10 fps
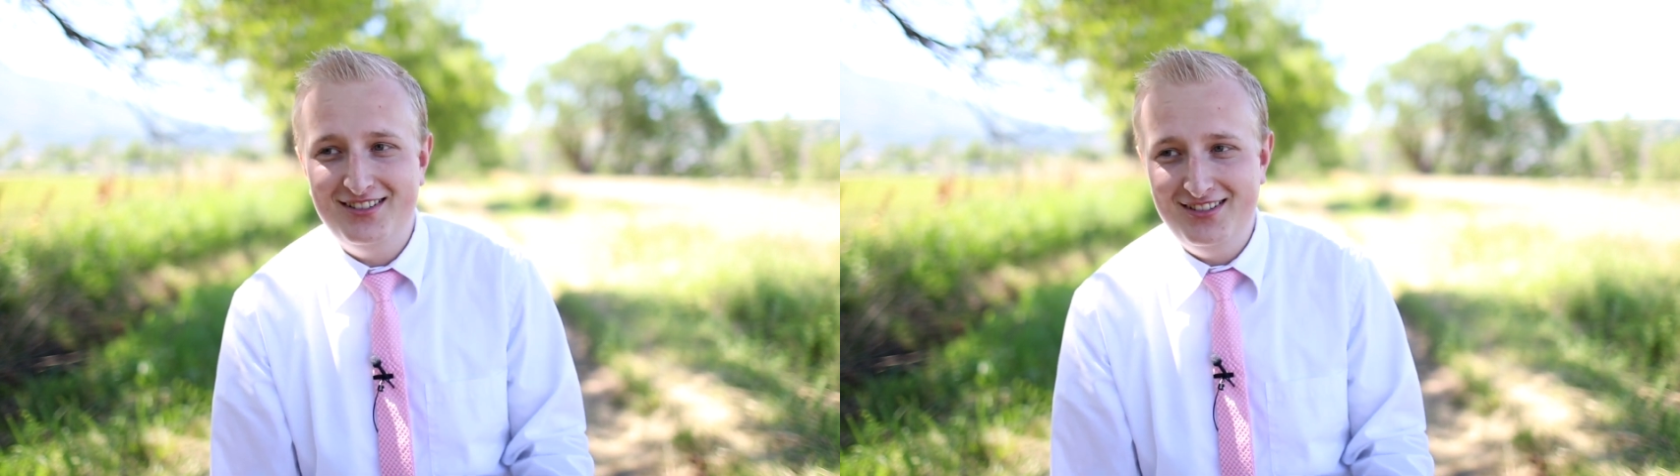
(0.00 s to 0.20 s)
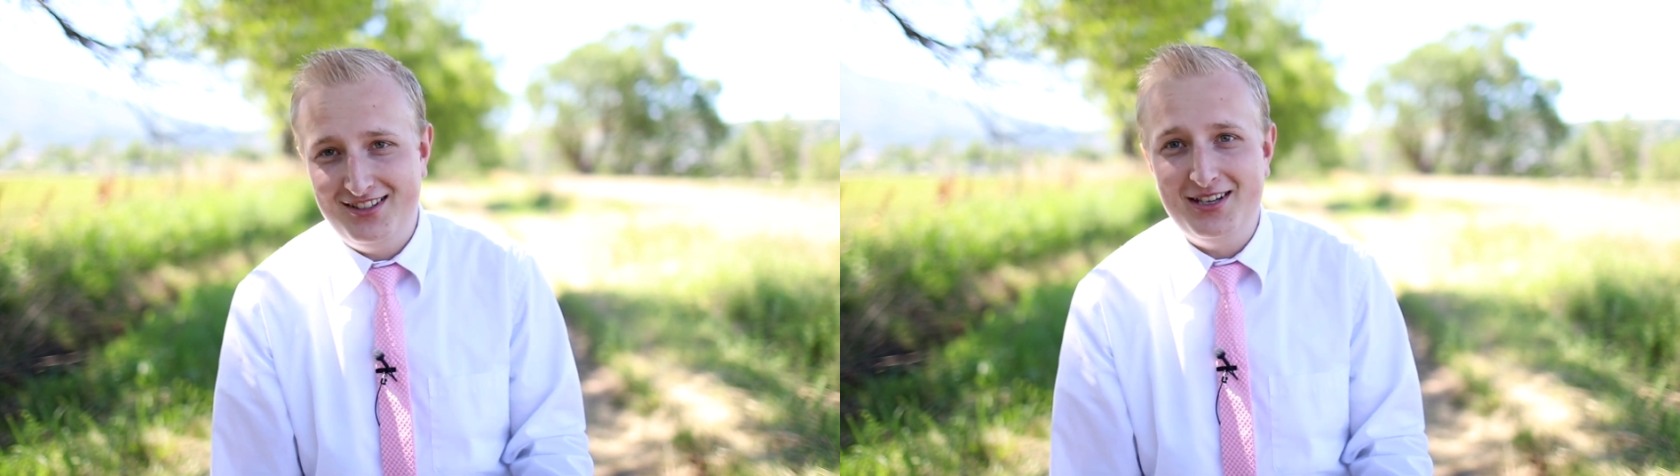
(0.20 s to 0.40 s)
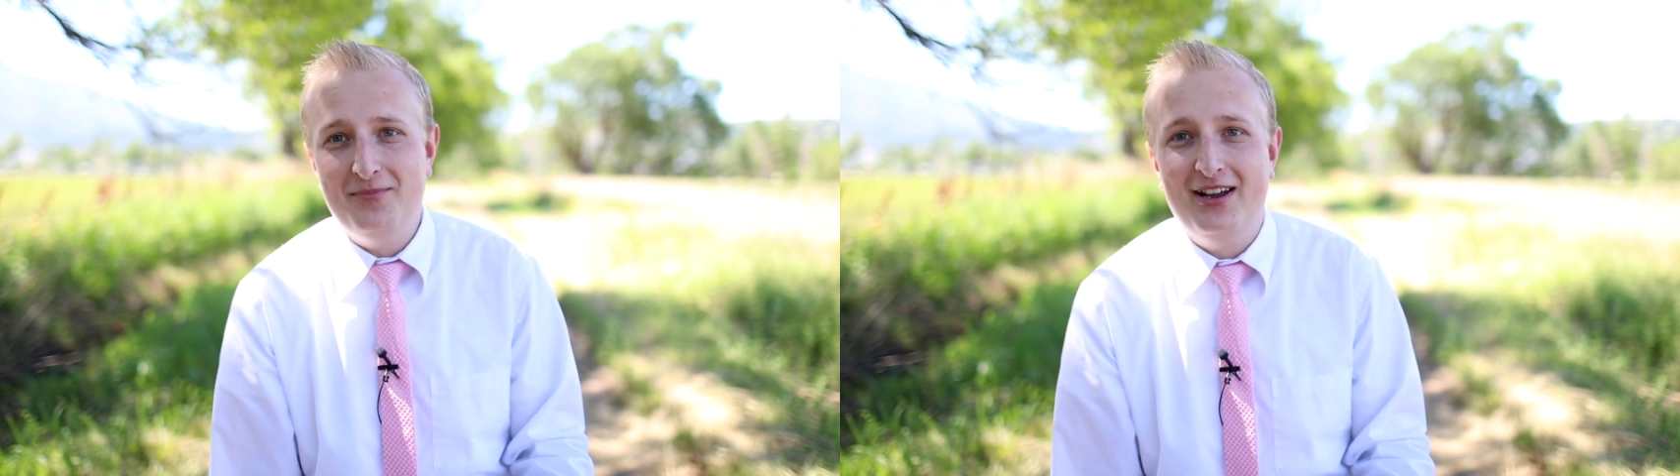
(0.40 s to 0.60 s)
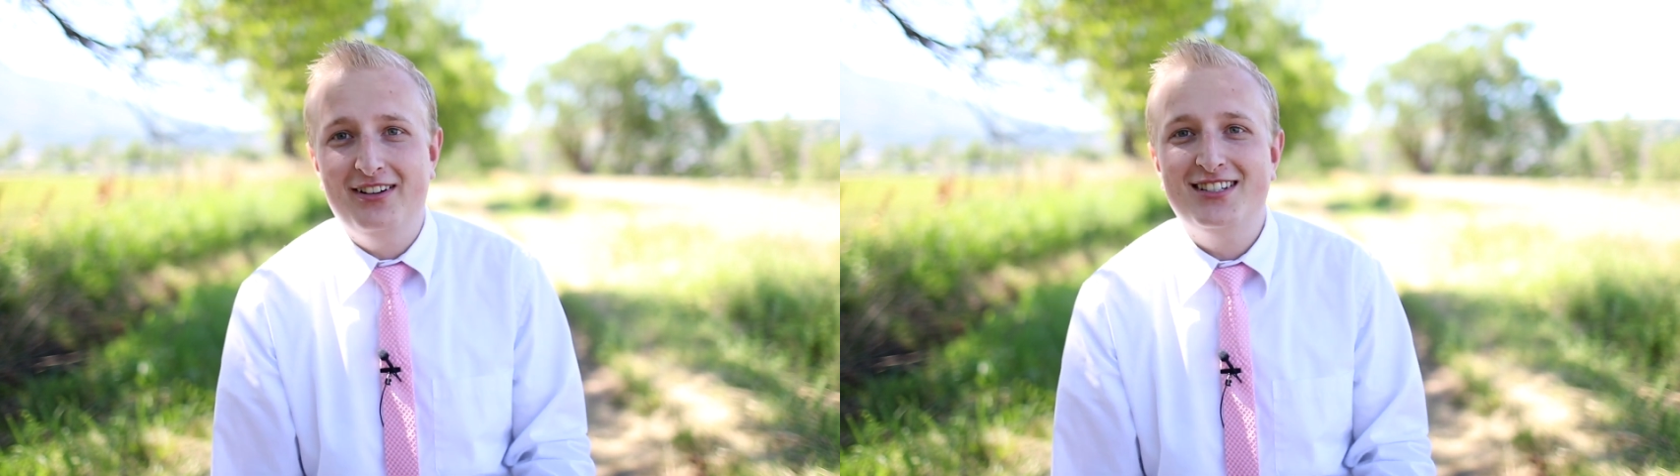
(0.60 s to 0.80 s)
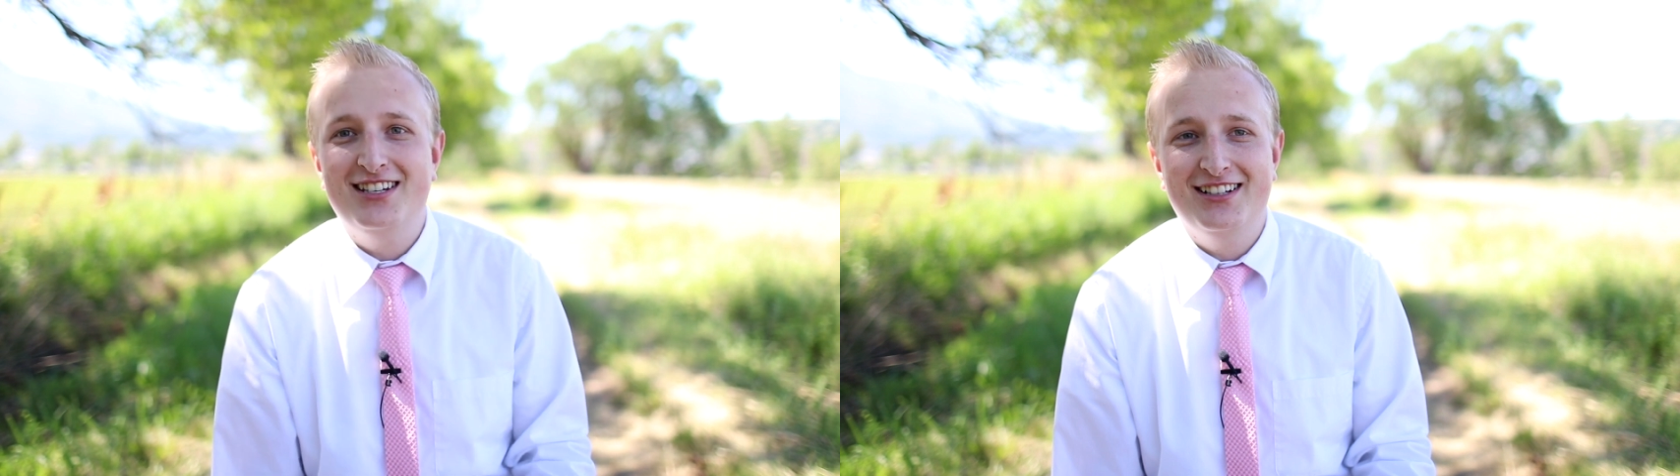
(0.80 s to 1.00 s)
said my
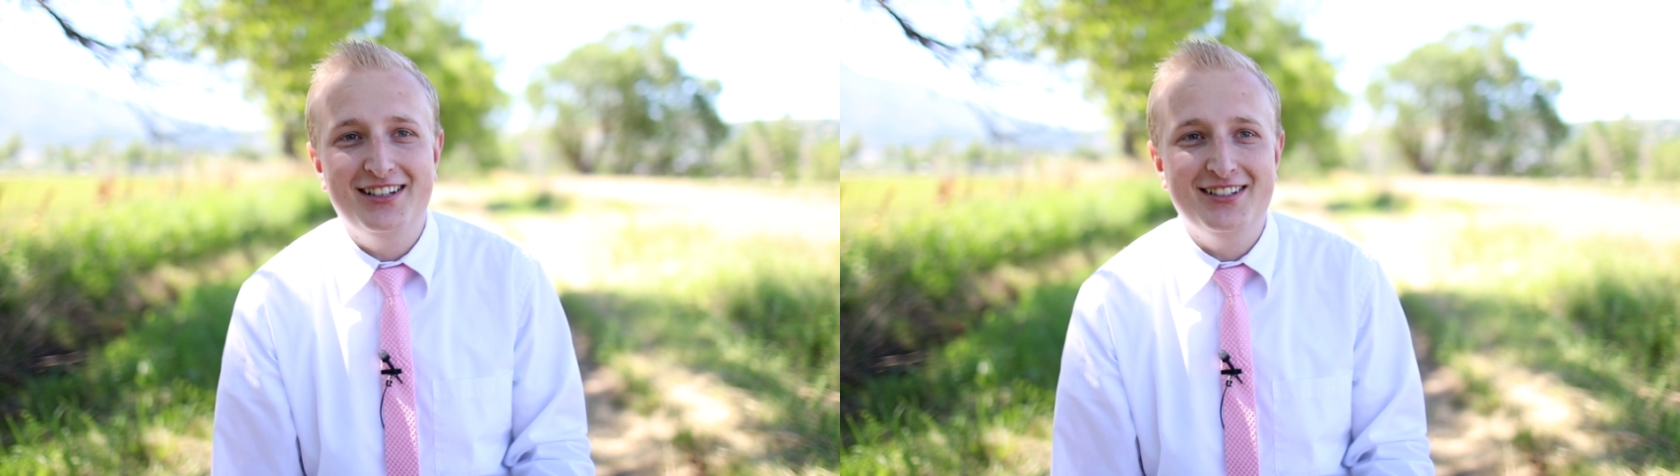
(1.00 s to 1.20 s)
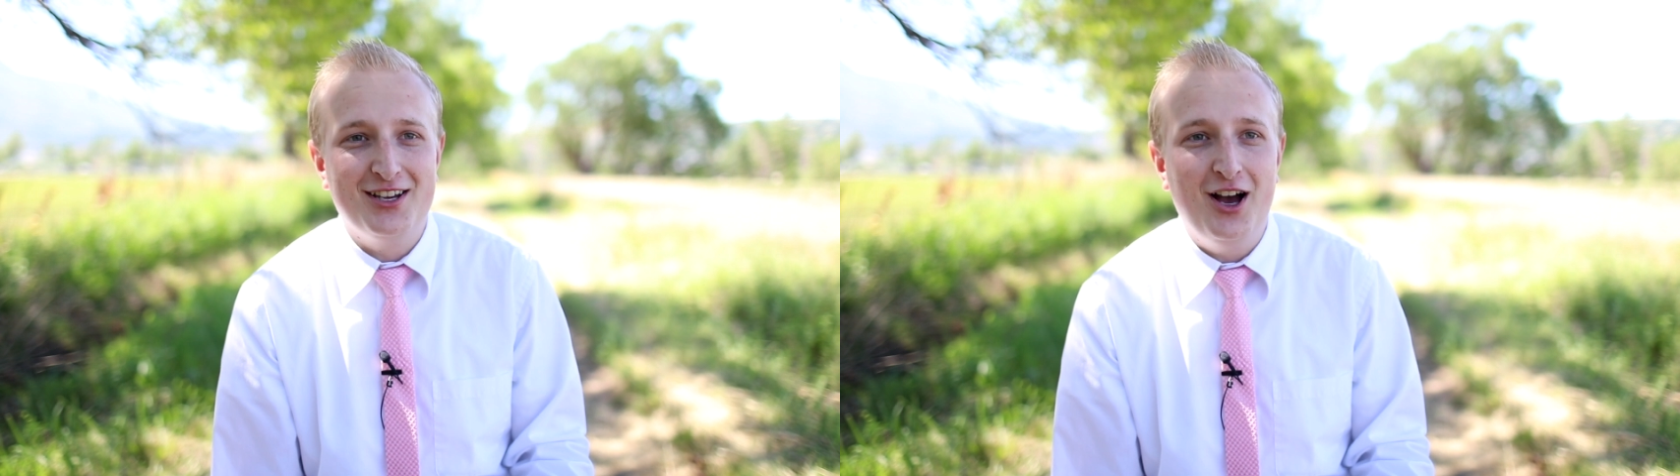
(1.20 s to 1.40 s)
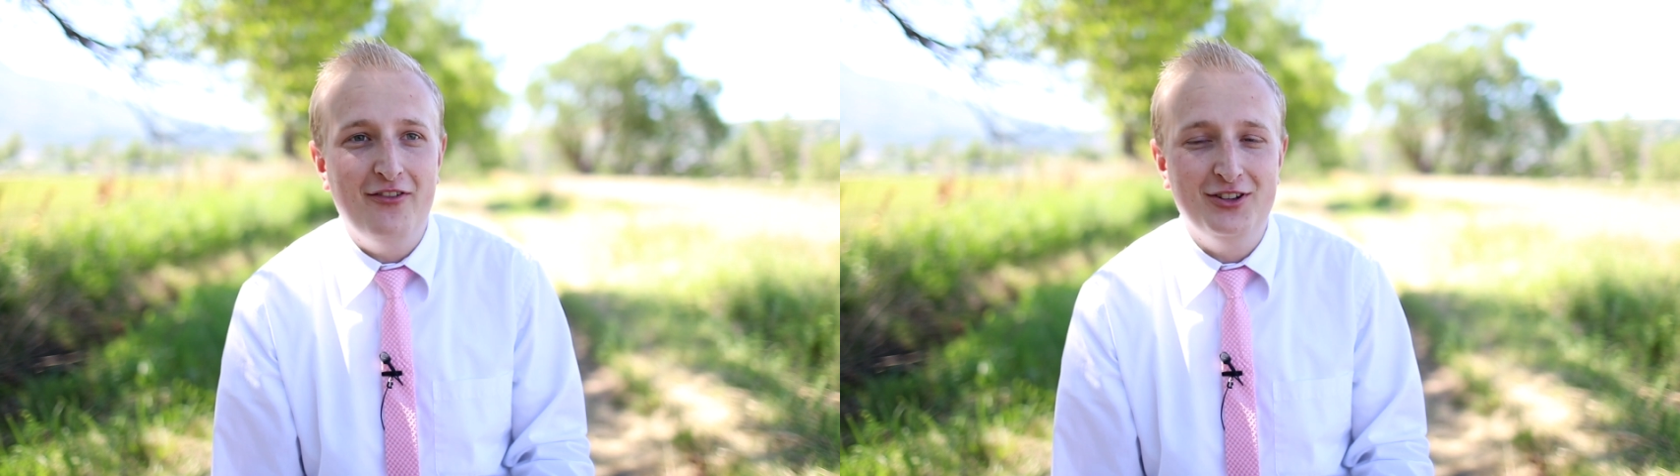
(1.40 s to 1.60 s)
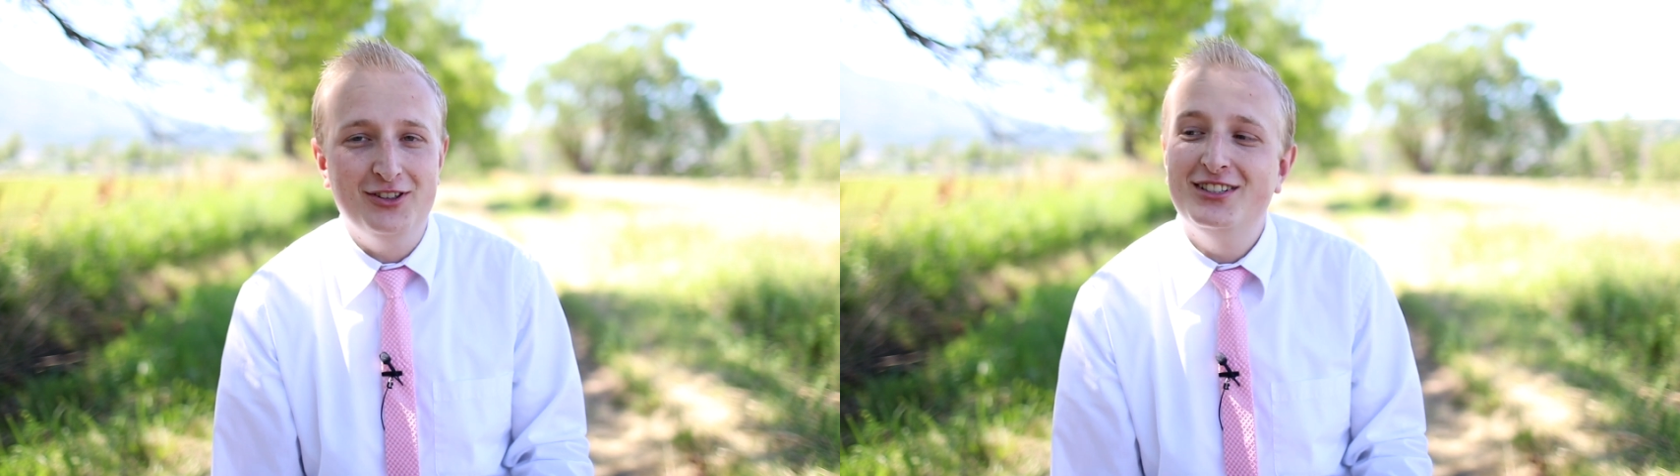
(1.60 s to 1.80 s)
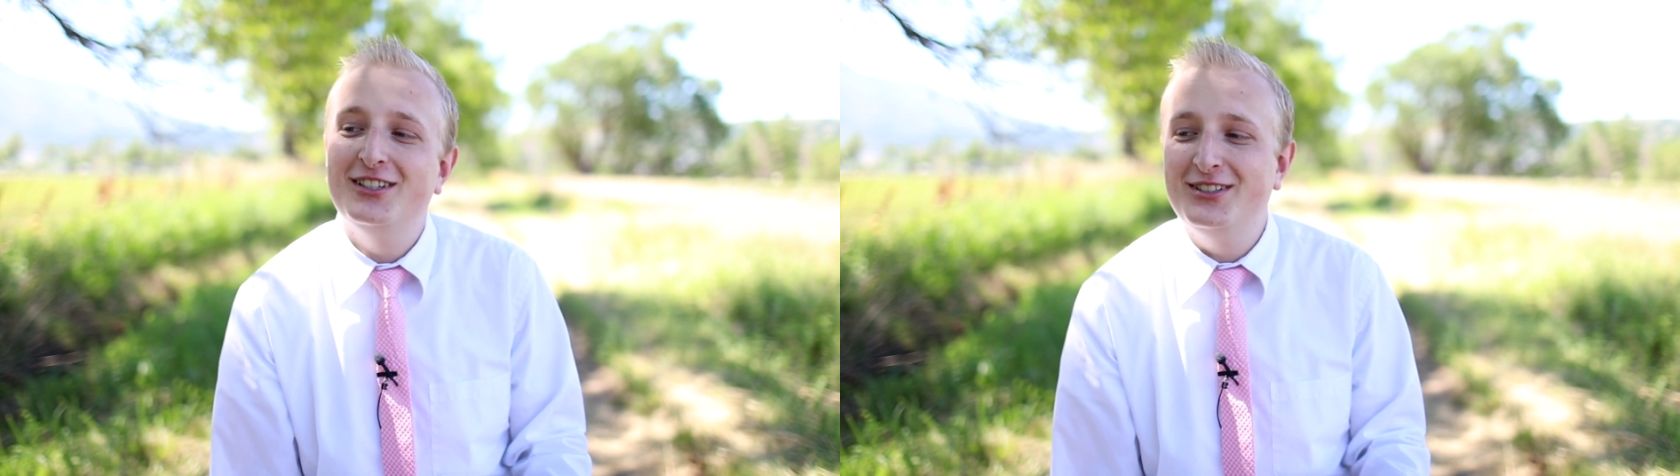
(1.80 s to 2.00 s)
singing's awful.
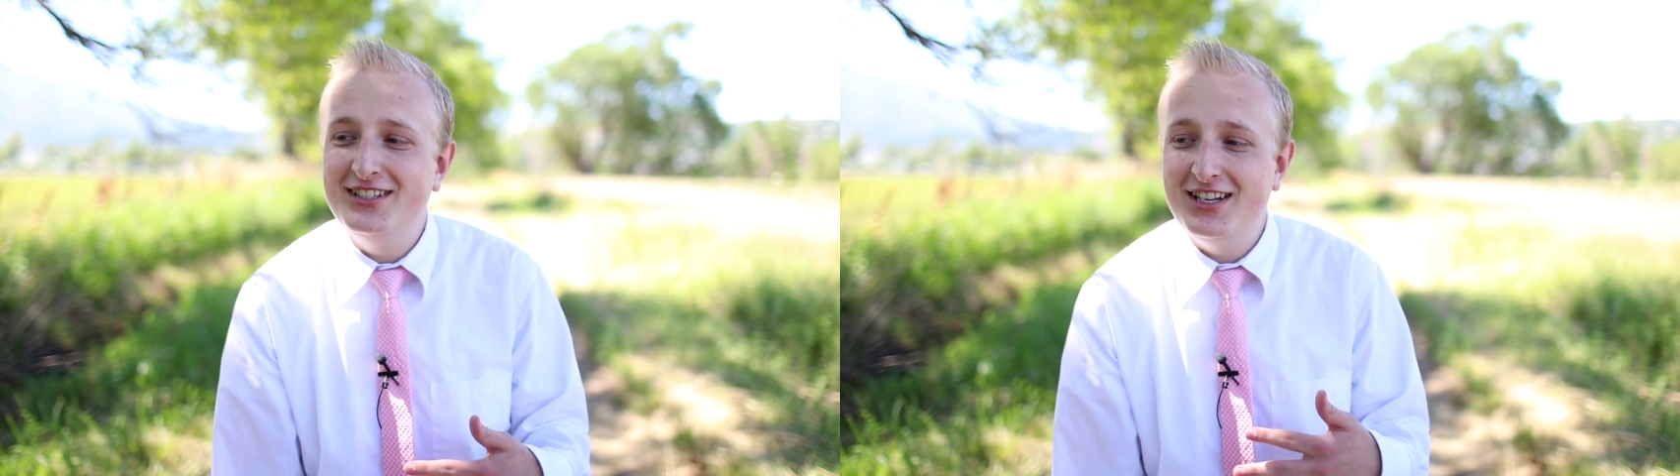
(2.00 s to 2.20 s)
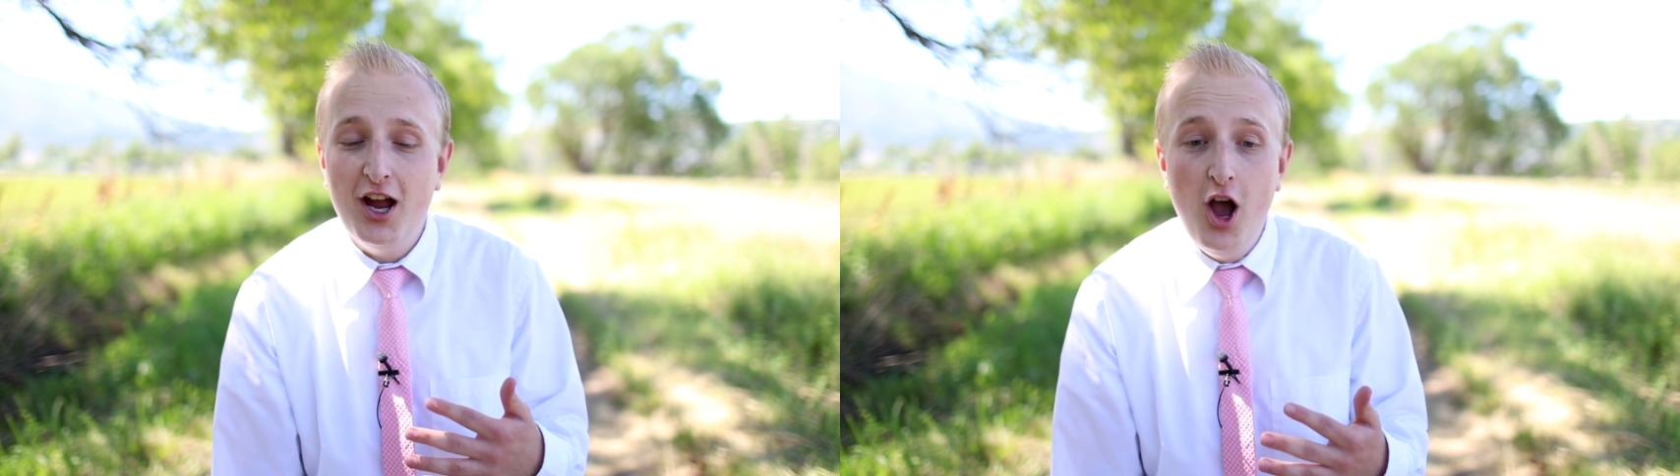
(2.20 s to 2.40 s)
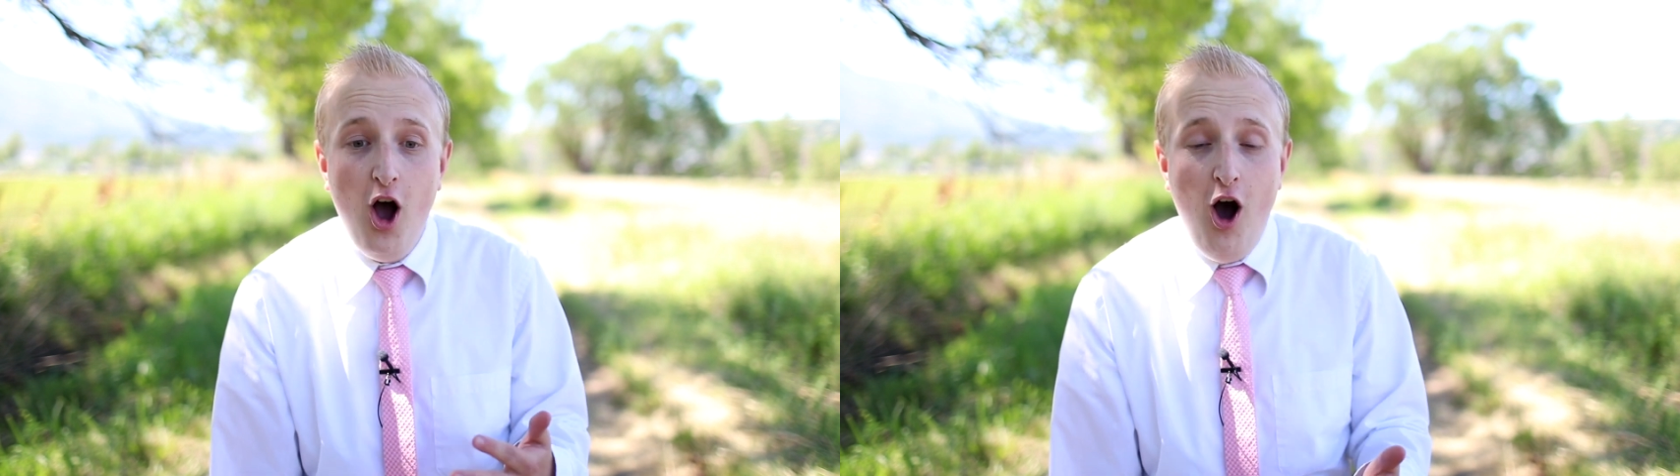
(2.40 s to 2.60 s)
So she's like,